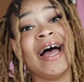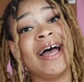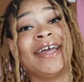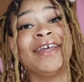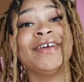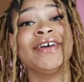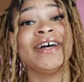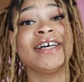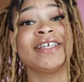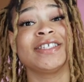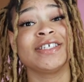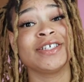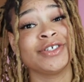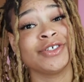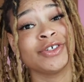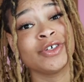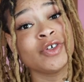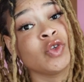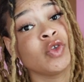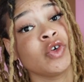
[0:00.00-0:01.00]
Hey you guys,
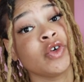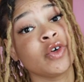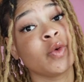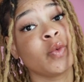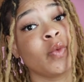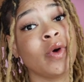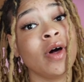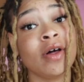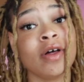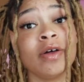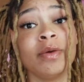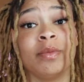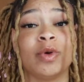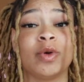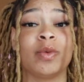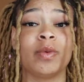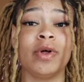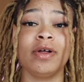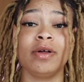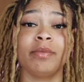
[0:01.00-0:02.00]
it's your girl Nora.
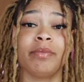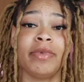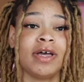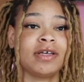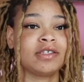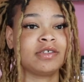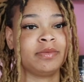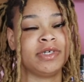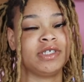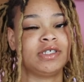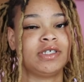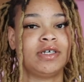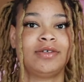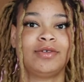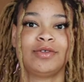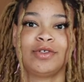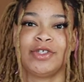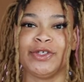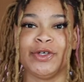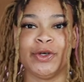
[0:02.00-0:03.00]
Welcome back to my
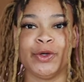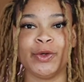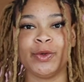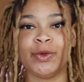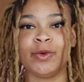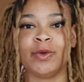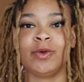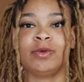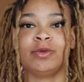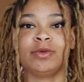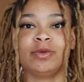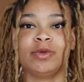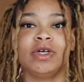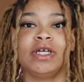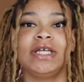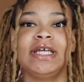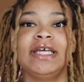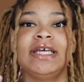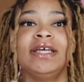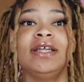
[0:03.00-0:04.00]
channel. So
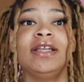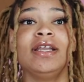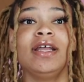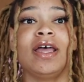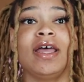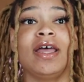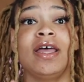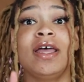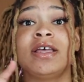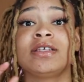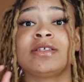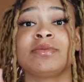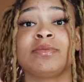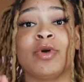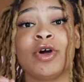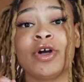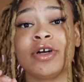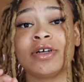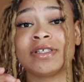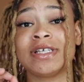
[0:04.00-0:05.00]
it has
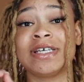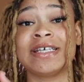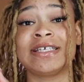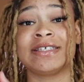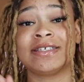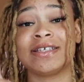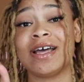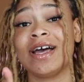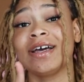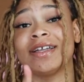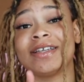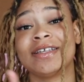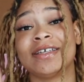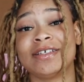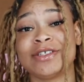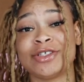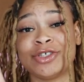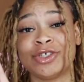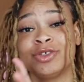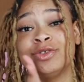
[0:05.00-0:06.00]
marked
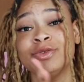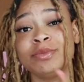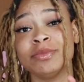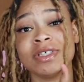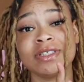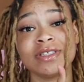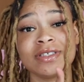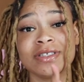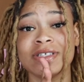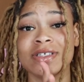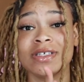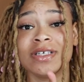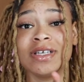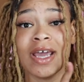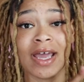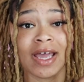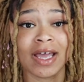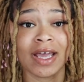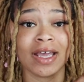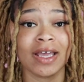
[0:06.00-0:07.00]
exactly 2 months
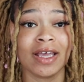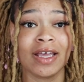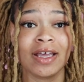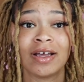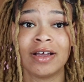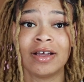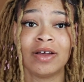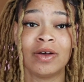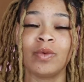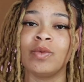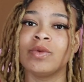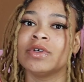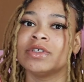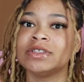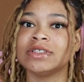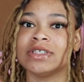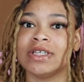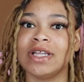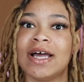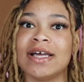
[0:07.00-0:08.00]
today, what,
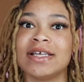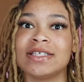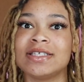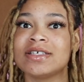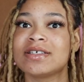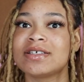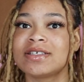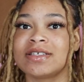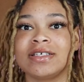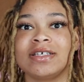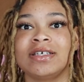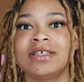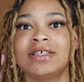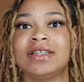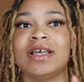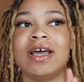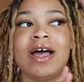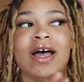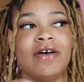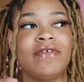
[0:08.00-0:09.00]
July
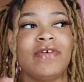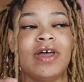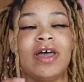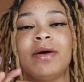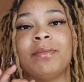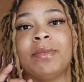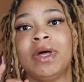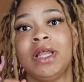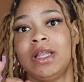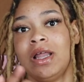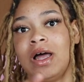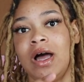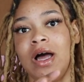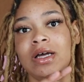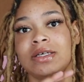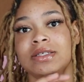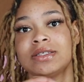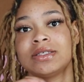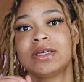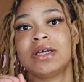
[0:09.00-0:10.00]
16th, that I've had my
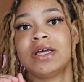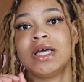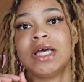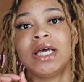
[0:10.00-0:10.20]
locks